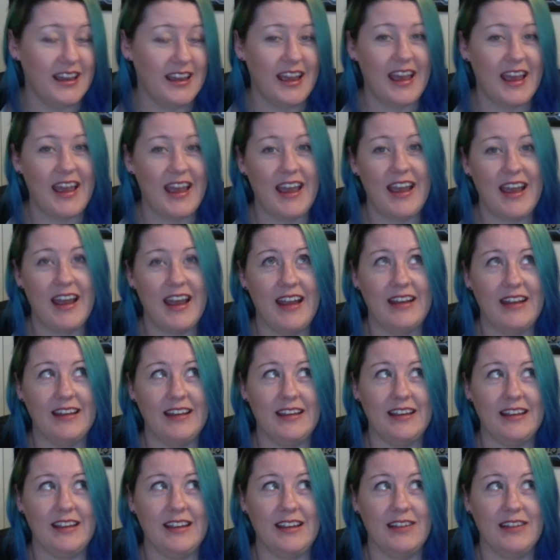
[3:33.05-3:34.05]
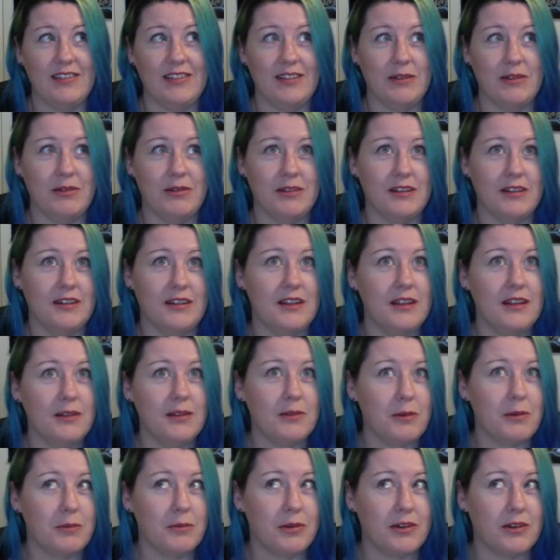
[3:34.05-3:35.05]
And if there was another
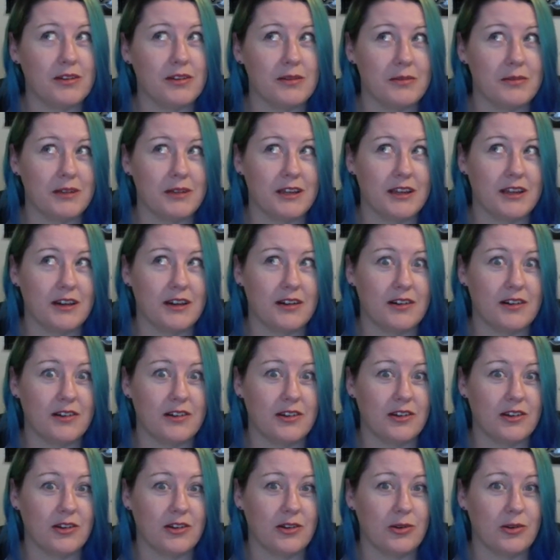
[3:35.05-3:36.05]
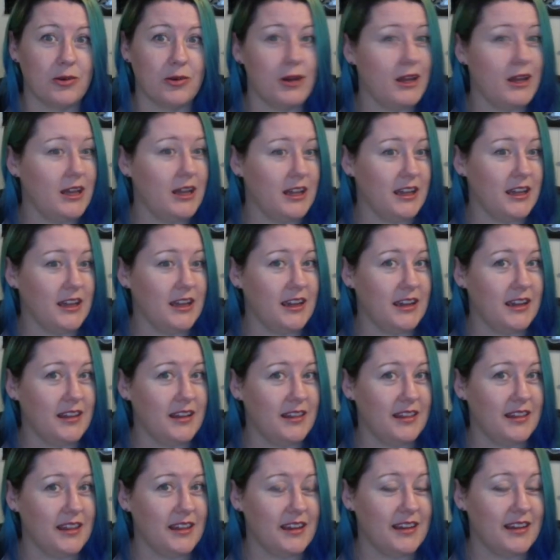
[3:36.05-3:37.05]
one possibly on Queenie,
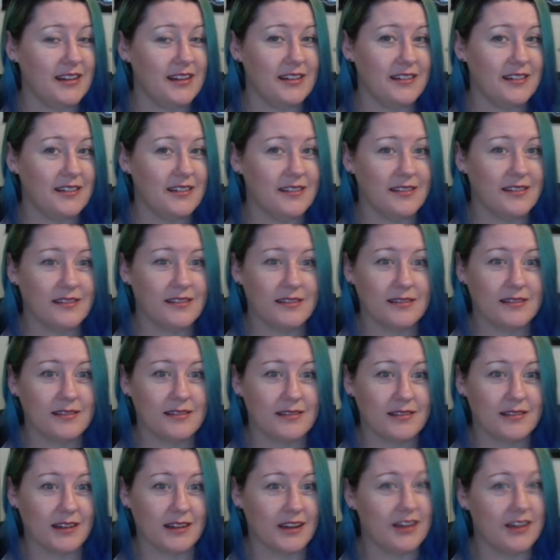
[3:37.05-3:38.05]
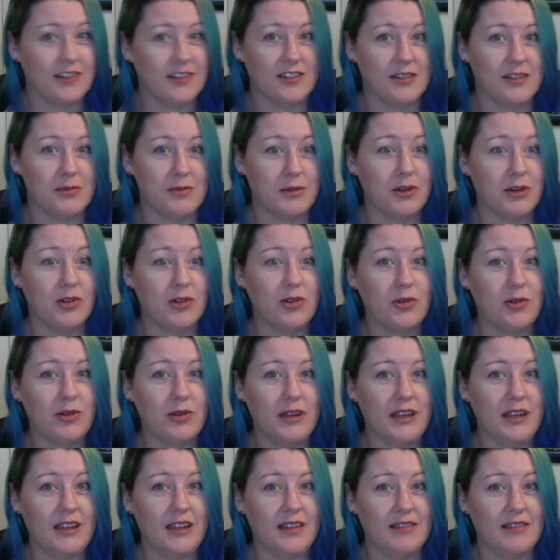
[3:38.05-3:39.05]
then it could just be called
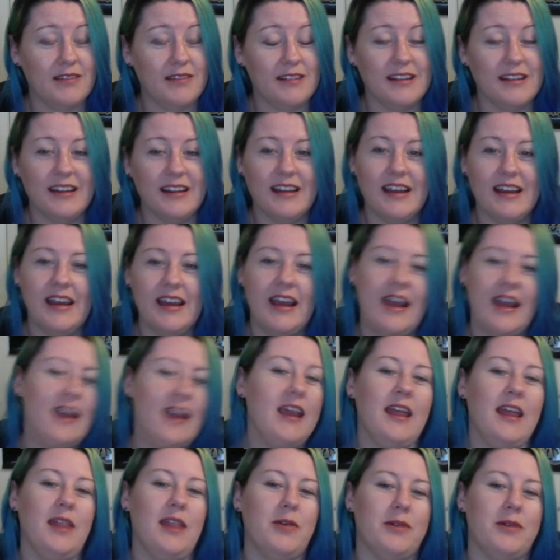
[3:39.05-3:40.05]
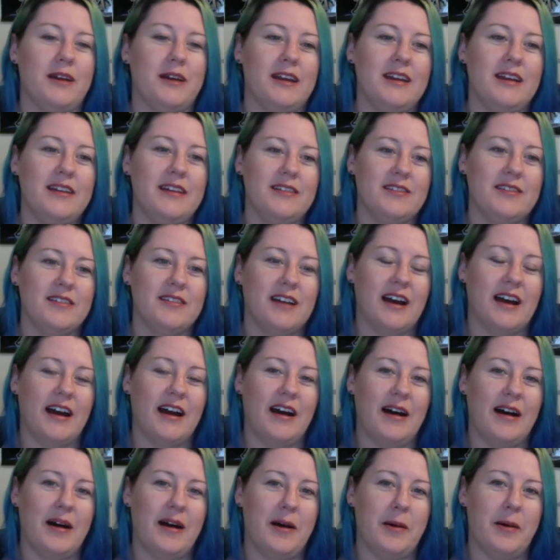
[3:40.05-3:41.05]
Queenie. Either way,
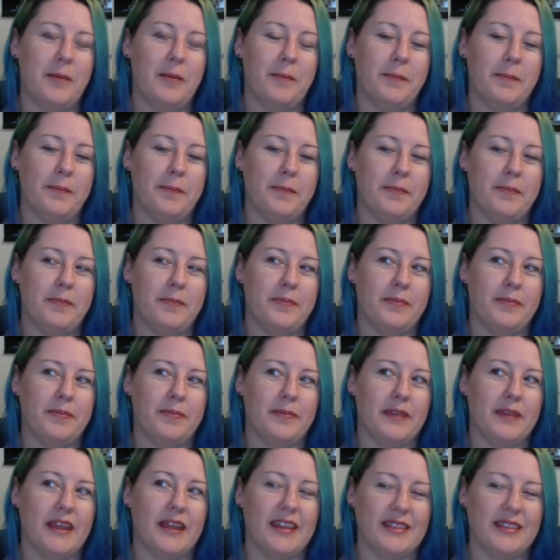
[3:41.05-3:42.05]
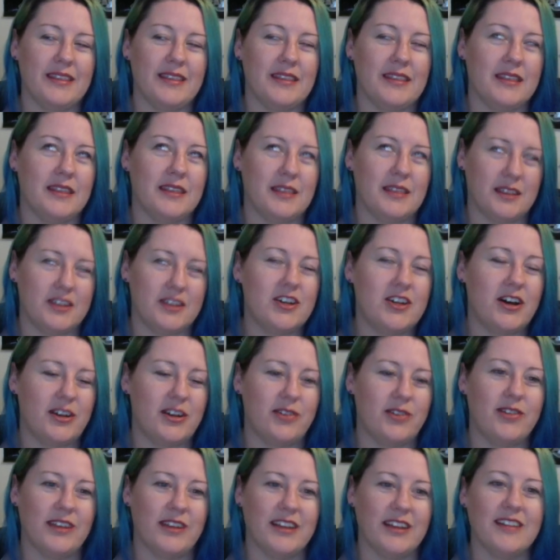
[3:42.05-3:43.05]
the
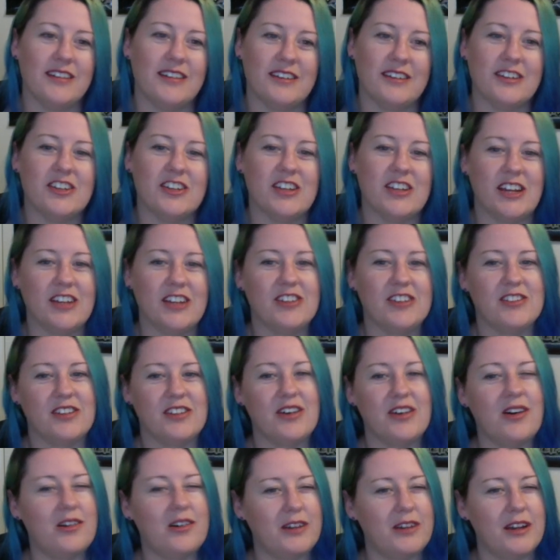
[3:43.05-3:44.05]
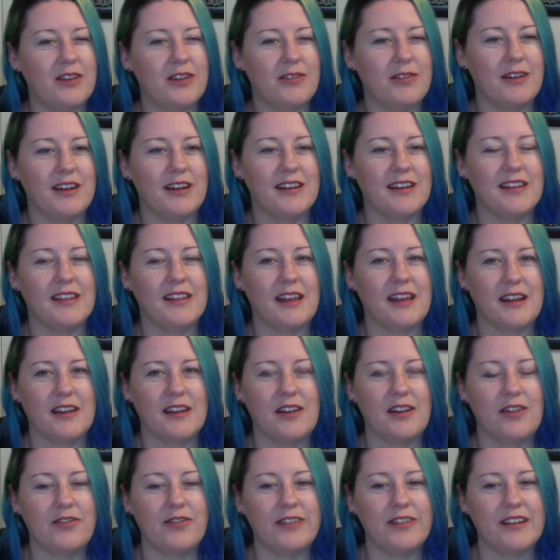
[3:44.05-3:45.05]
title needs to change, so I'll get around to that and
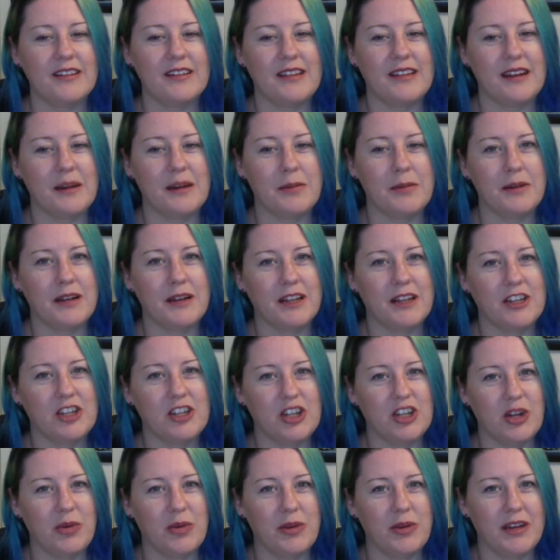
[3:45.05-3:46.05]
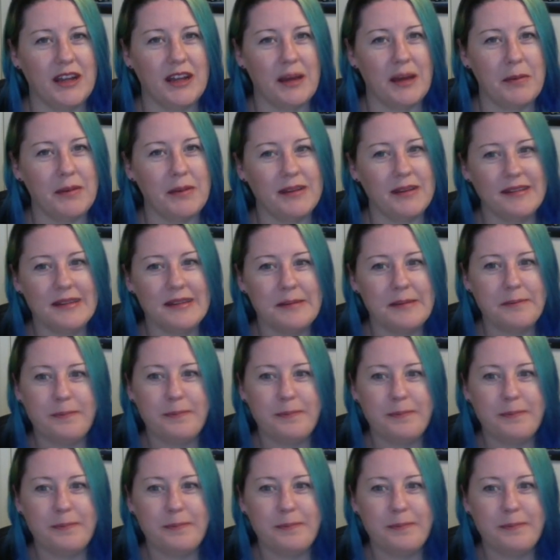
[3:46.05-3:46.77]
I'll fix that up and let you know when it happens.